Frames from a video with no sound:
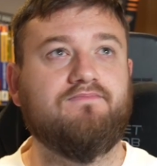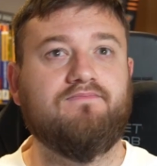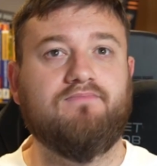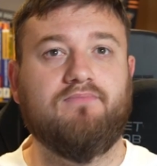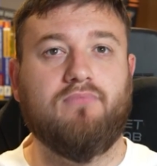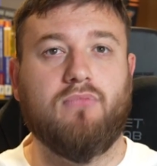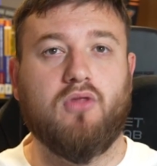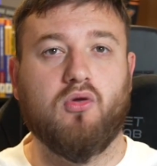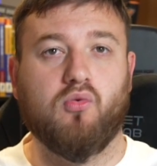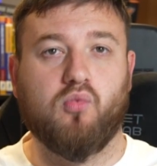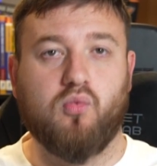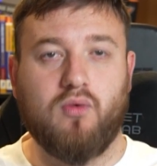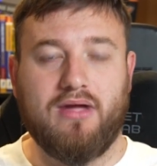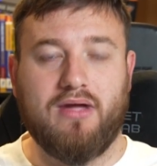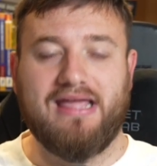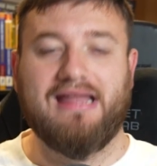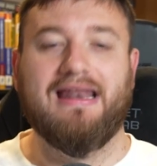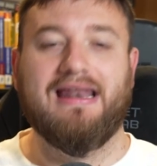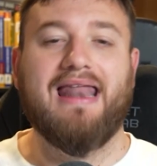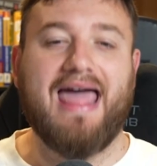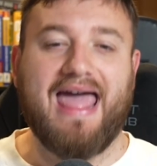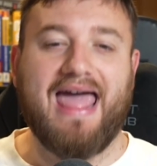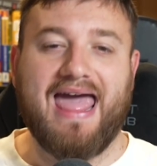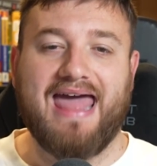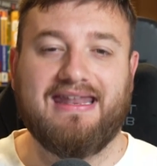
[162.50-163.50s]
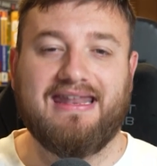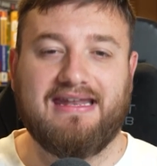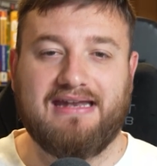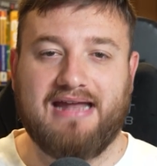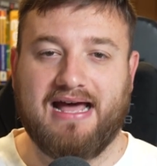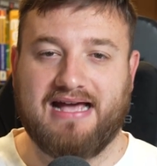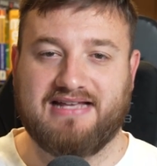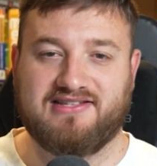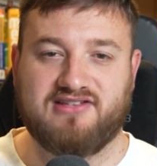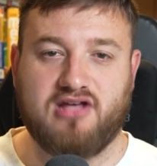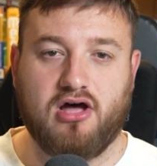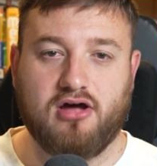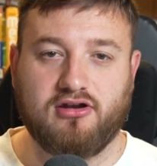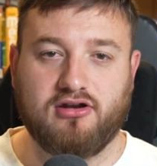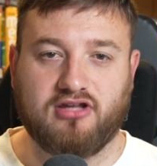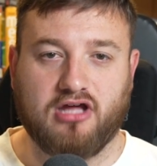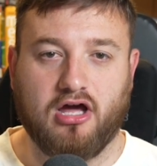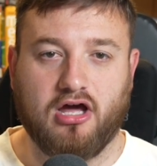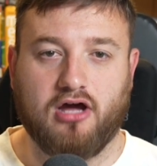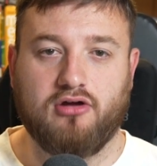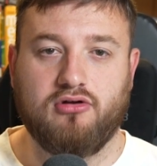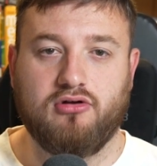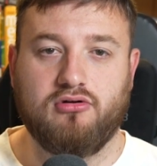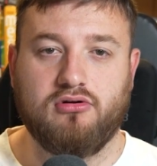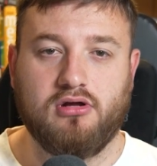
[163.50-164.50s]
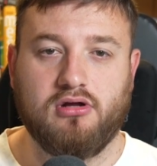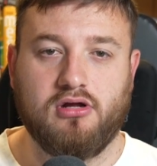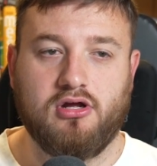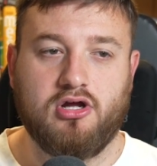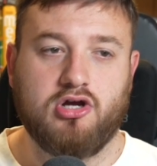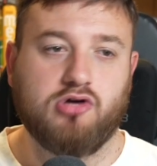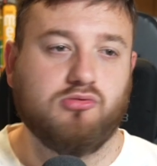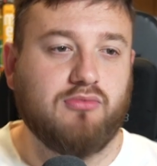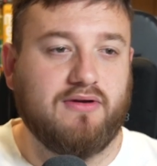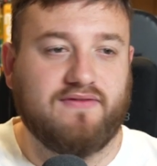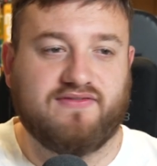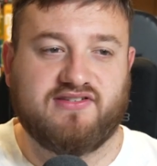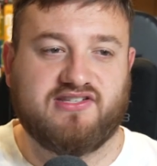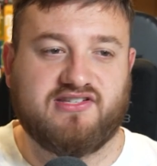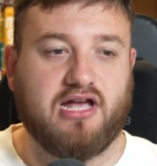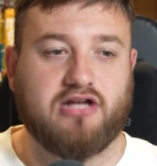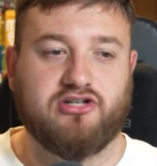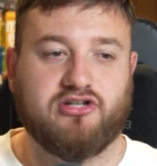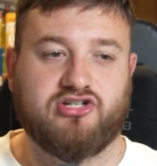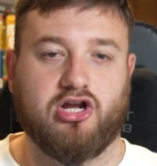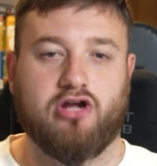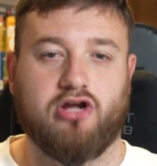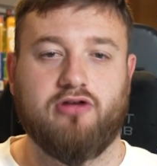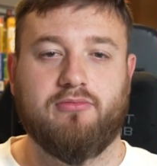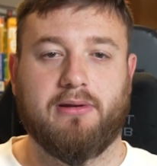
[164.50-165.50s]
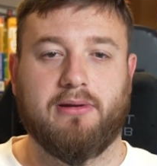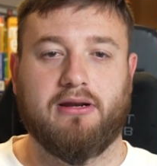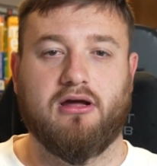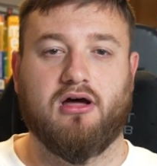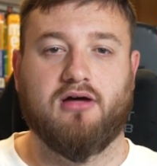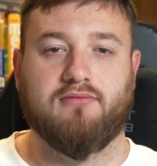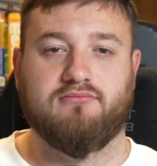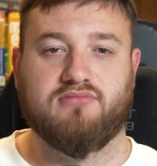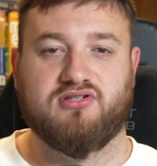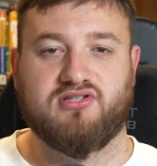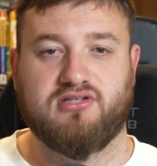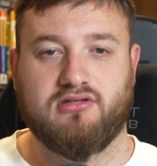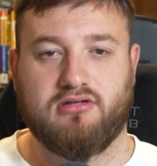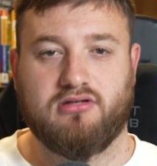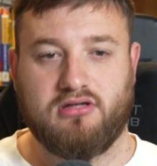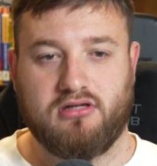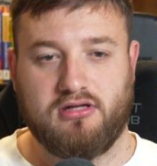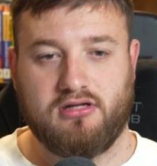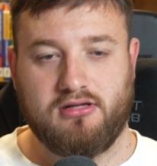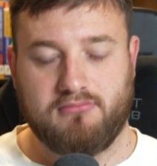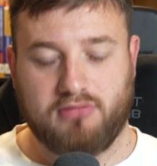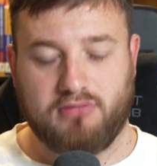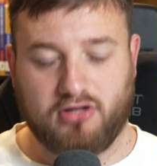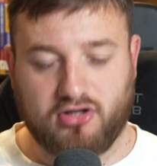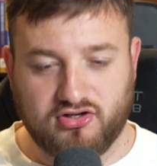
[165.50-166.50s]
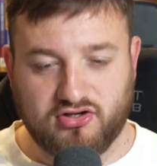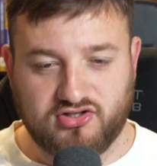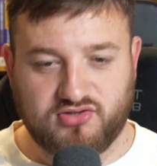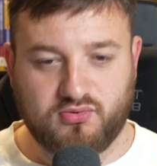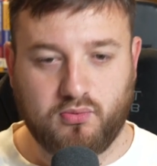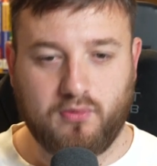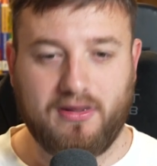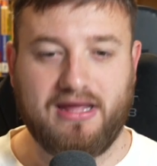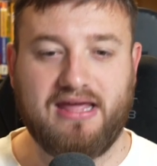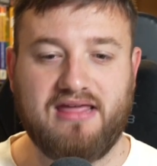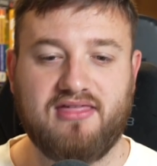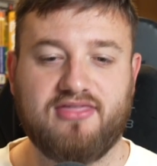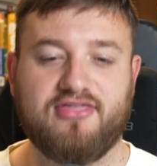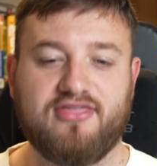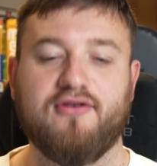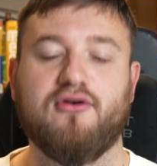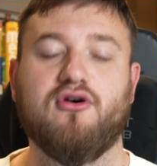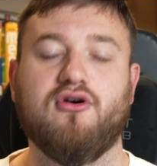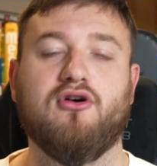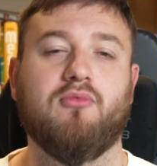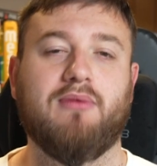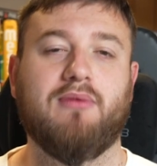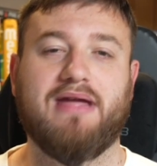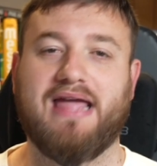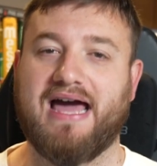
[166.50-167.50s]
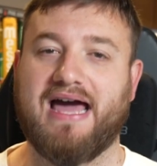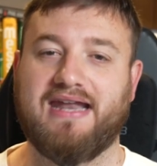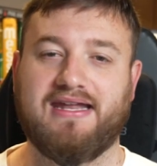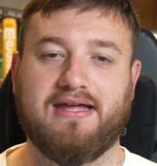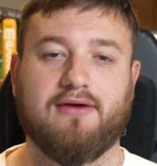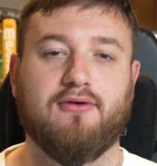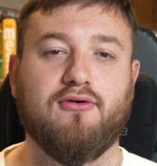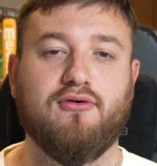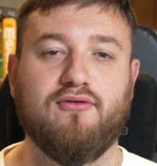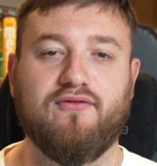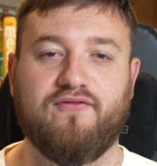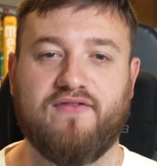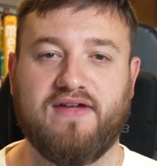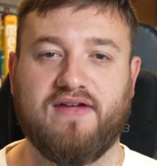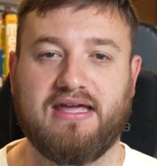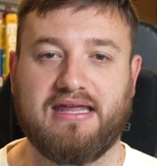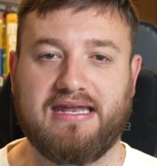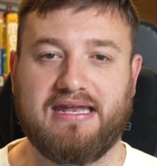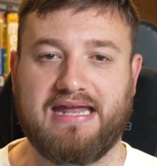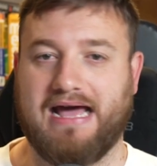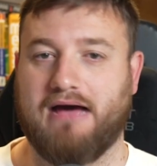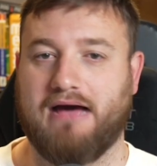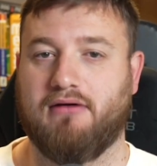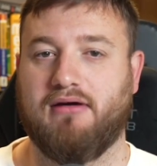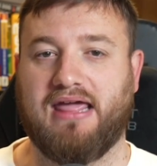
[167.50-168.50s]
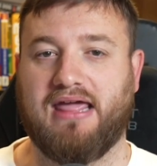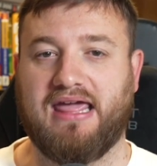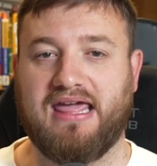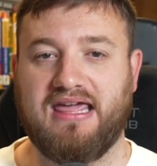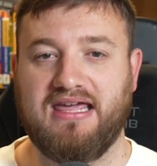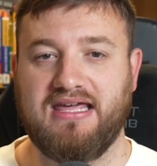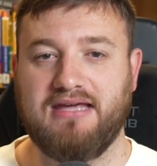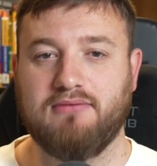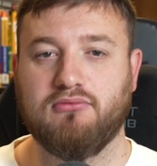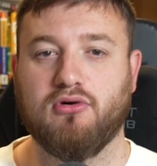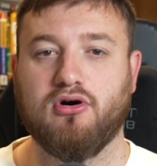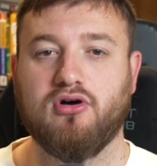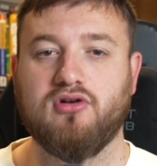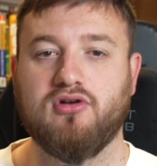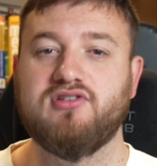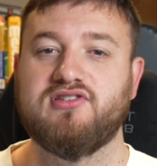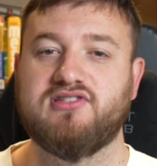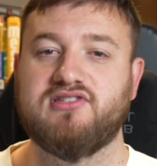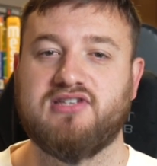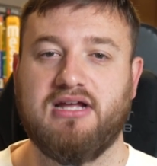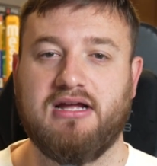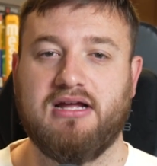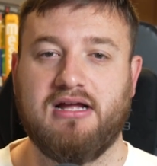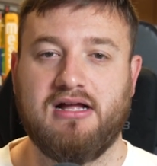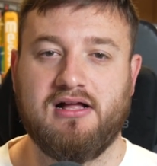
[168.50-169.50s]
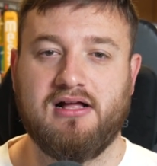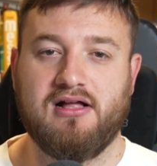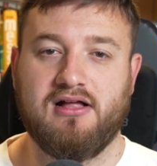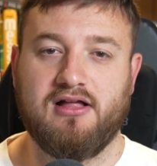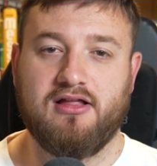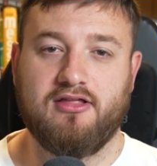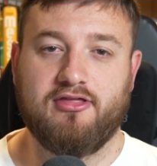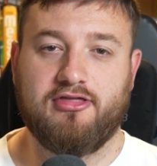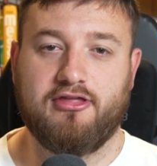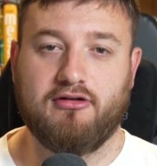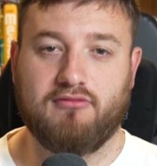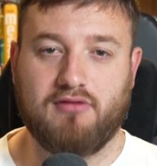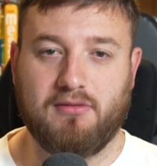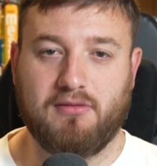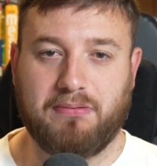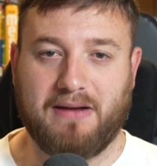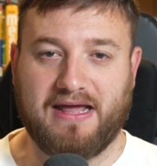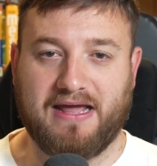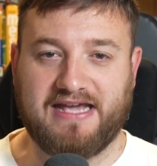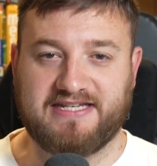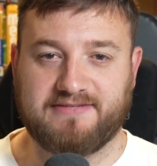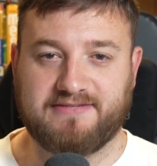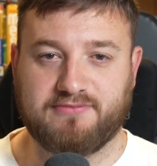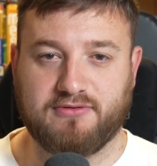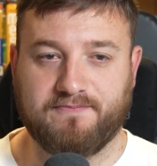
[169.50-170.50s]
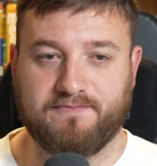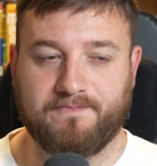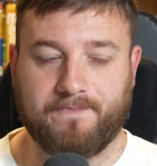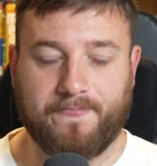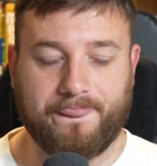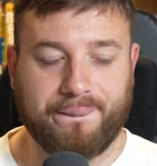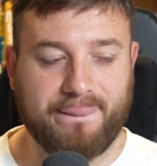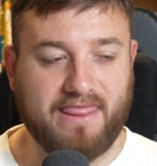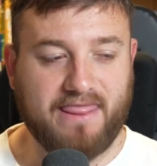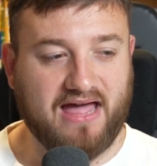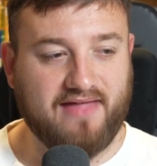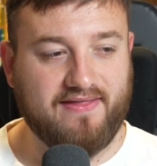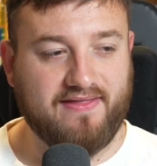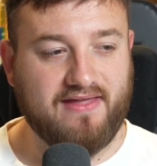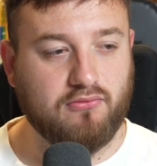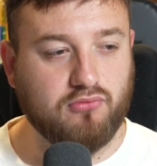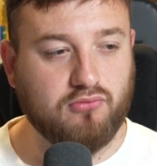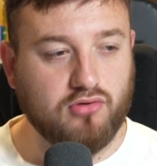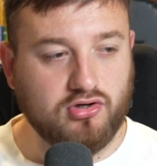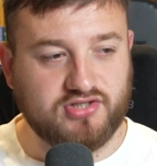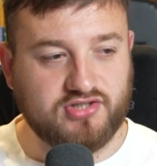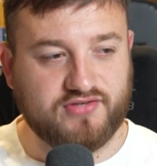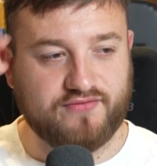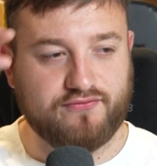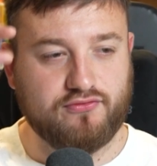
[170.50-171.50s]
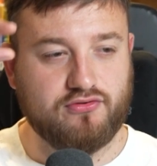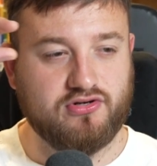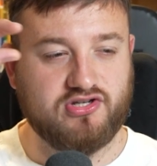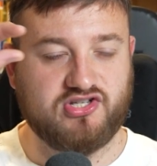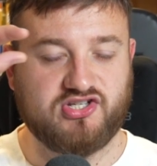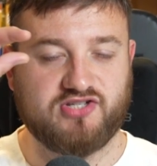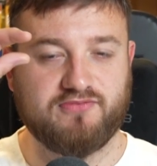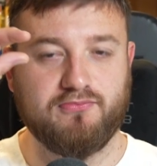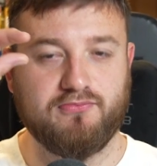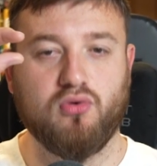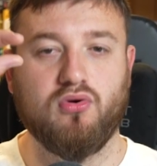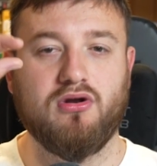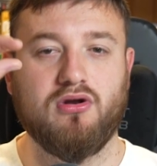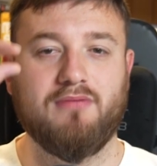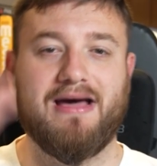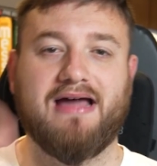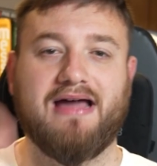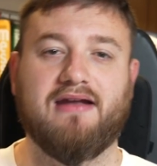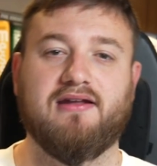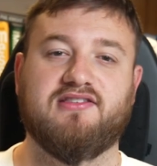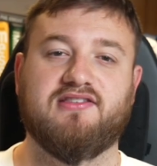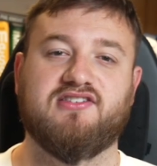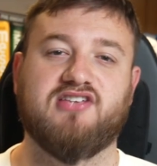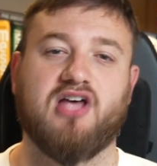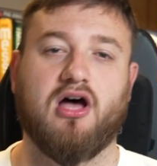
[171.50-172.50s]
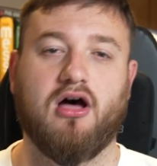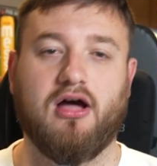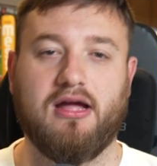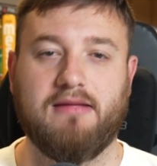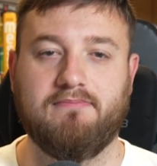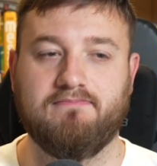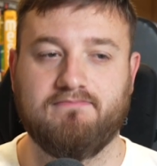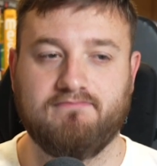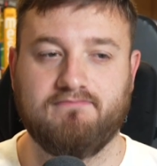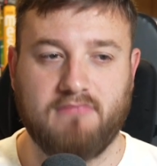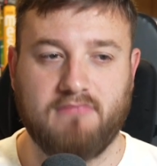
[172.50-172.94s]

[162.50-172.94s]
we let Eden Hazard go with such open arms, because we thought we had it all figured out. He was the replacement. And there was, for a small amount of time,